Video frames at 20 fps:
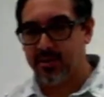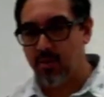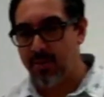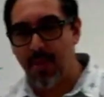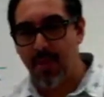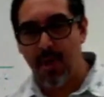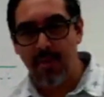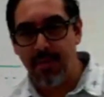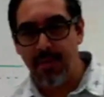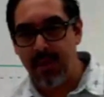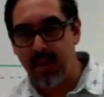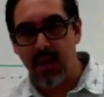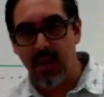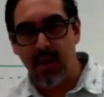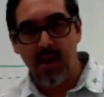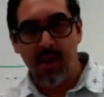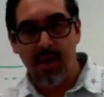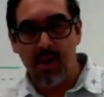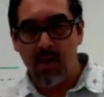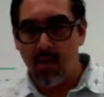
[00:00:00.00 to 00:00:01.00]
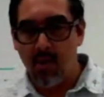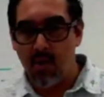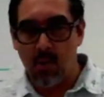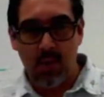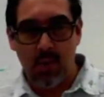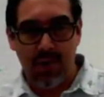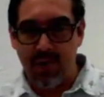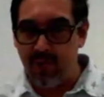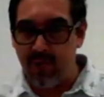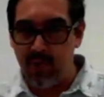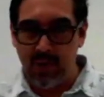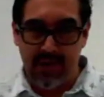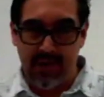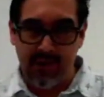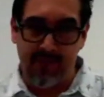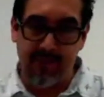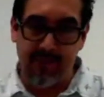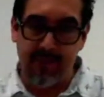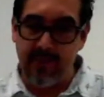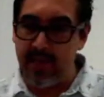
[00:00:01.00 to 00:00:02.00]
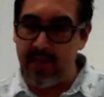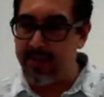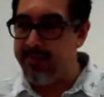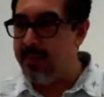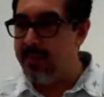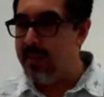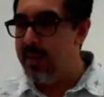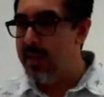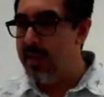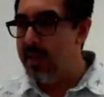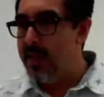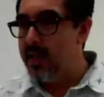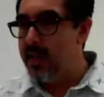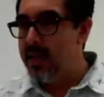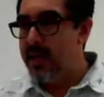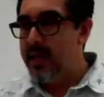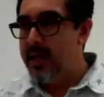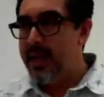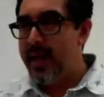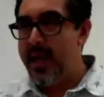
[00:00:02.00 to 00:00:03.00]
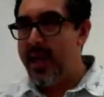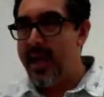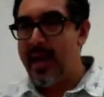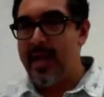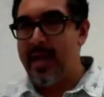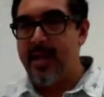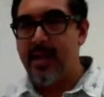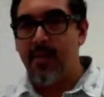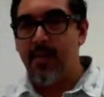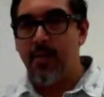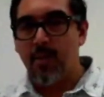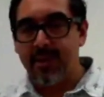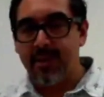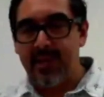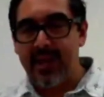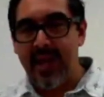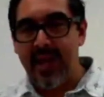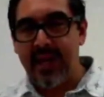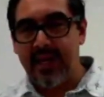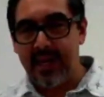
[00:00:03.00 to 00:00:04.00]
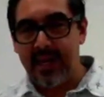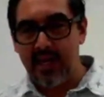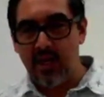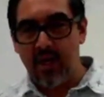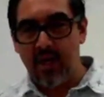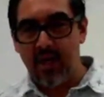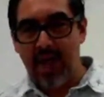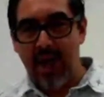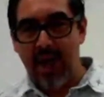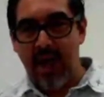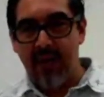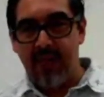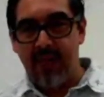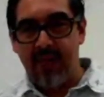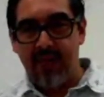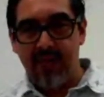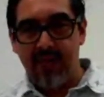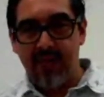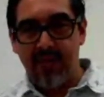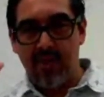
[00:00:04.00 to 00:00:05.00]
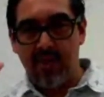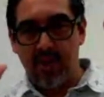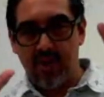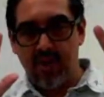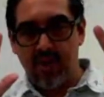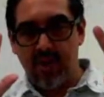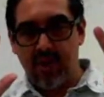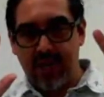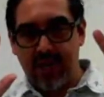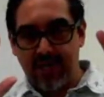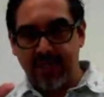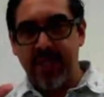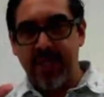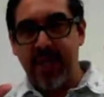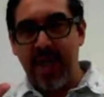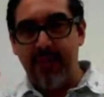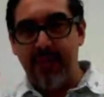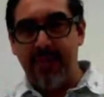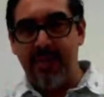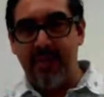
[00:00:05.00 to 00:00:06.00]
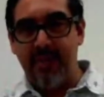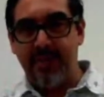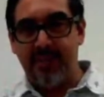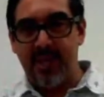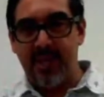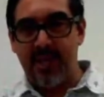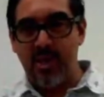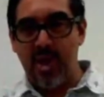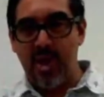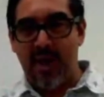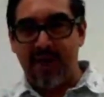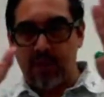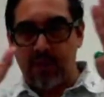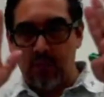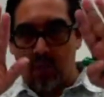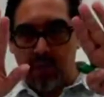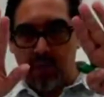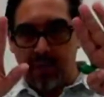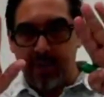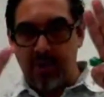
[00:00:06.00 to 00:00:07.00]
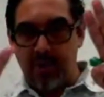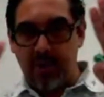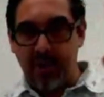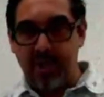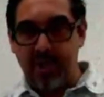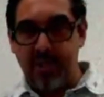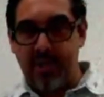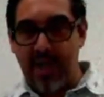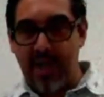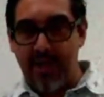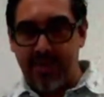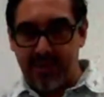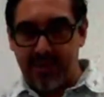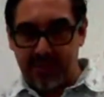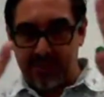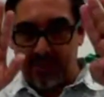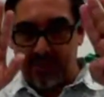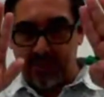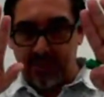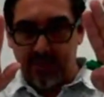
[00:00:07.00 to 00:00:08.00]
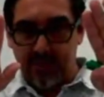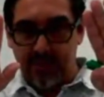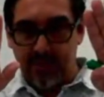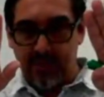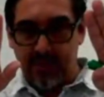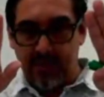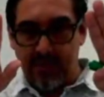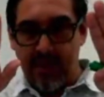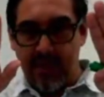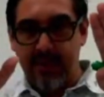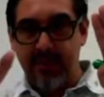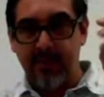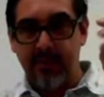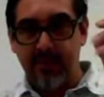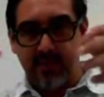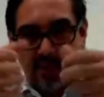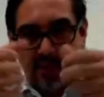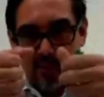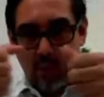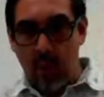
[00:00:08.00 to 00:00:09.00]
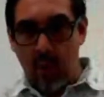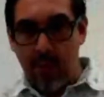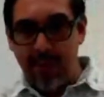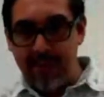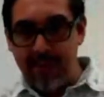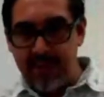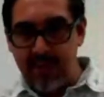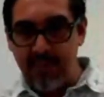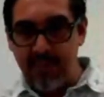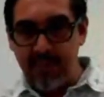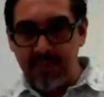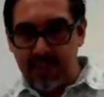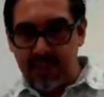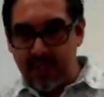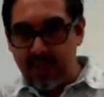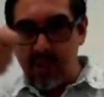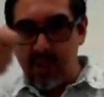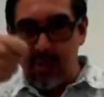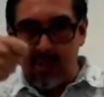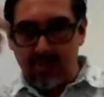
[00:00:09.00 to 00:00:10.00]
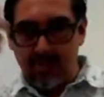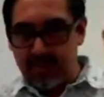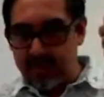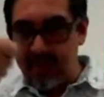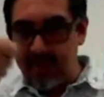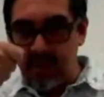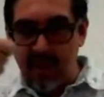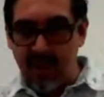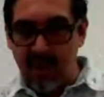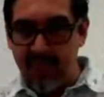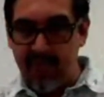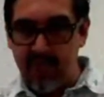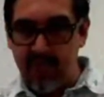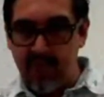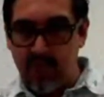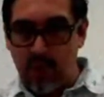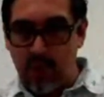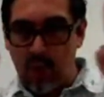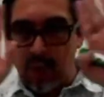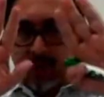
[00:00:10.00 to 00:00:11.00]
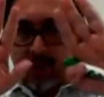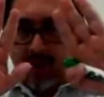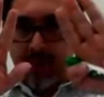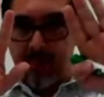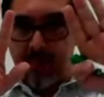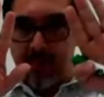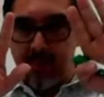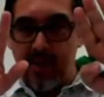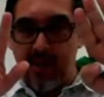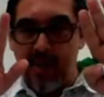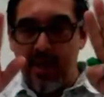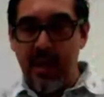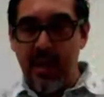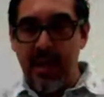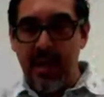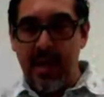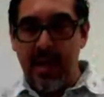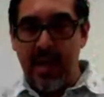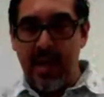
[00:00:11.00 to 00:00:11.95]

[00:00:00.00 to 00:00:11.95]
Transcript: on our houses or apartment or wherever you live, right? And more than likely you have your kitchen cabinets, and you have doors in your kitchen cabinets, correct? You open them, get your stuff, close them.